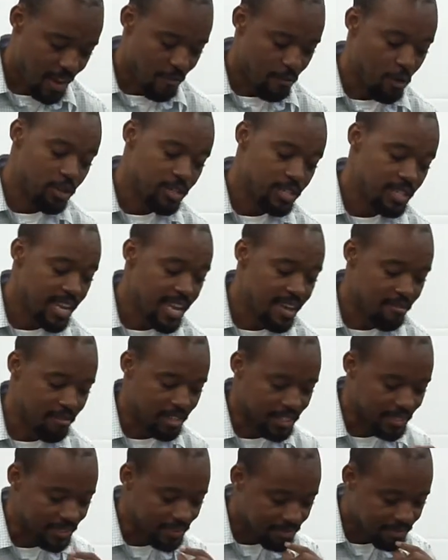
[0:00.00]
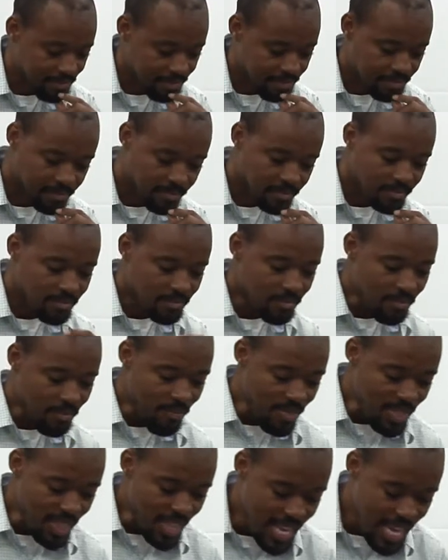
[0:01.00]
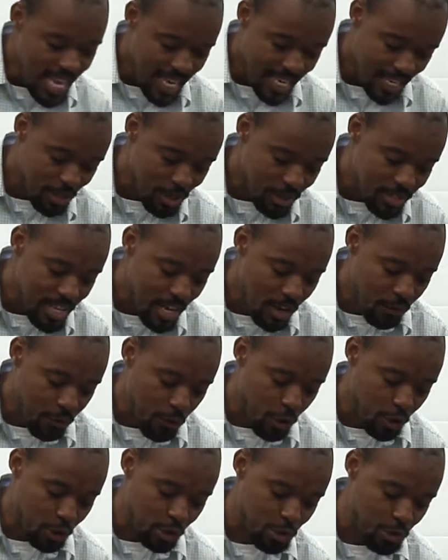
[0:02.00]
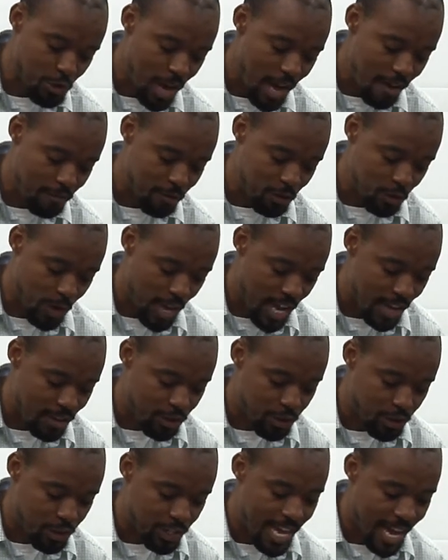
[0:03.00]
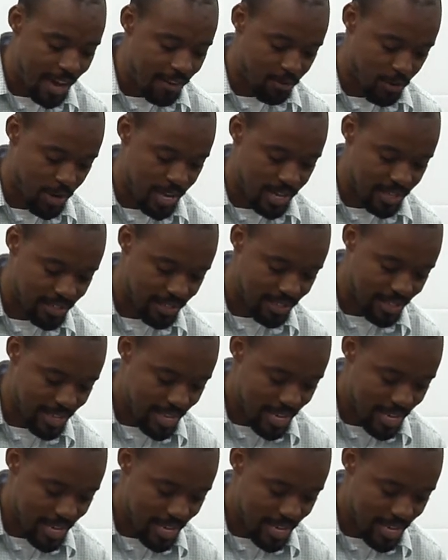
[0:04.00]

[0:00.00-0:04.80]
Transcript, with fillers: Verse 11 Let us therefore strive to enter that rest,